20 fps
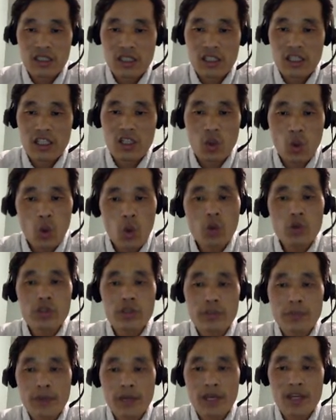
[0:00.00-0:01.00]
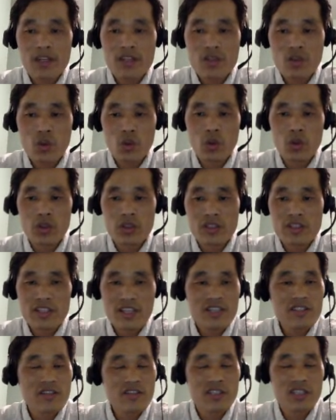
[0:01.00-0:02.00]
It all depends on
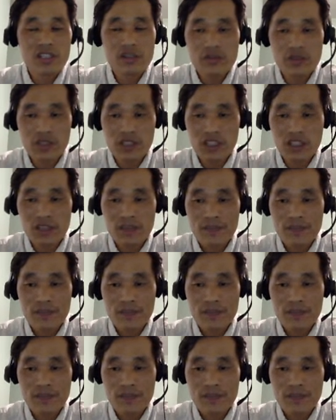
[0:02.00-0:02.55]
sensitivity.